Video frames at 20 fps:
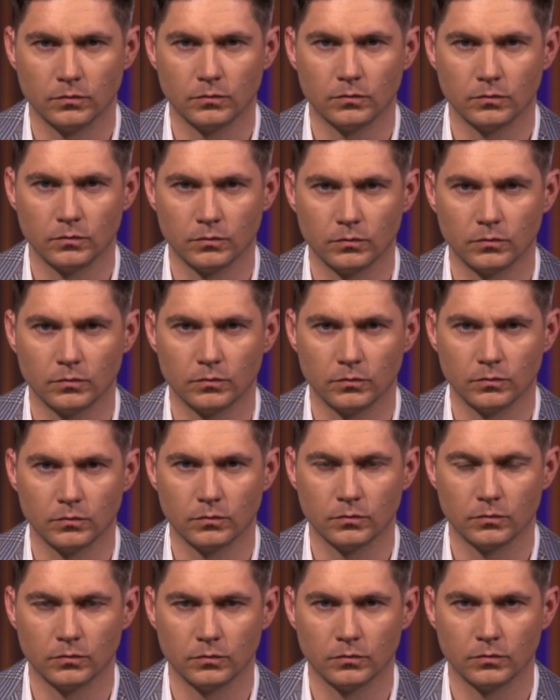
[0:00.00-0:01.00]

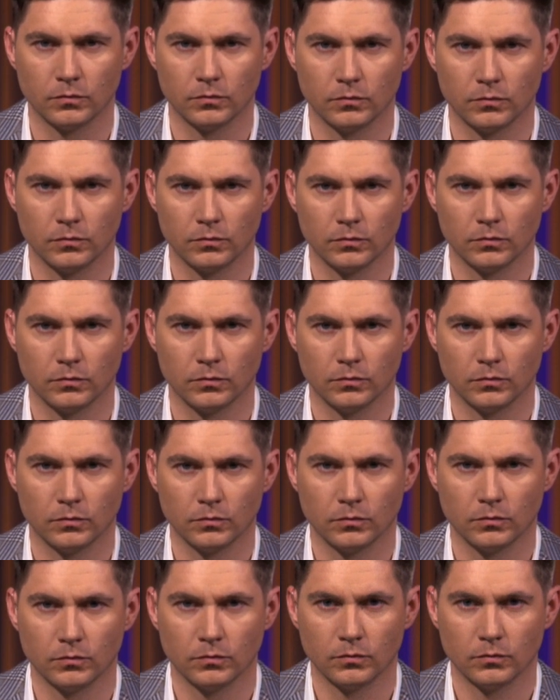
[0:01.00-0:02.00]

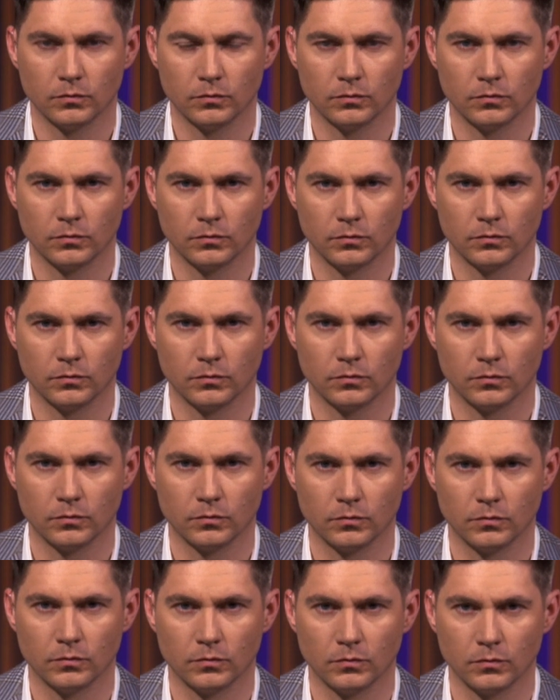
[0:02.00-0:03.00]

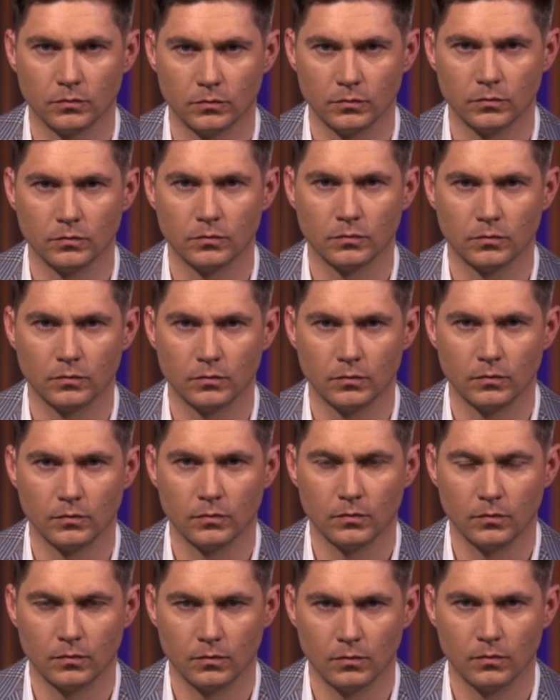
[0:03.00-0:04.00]

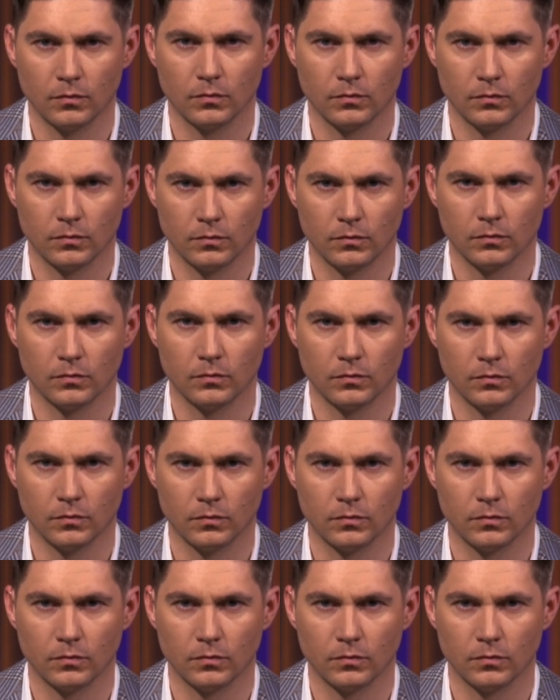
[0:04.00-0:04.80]
The person shown says nothing.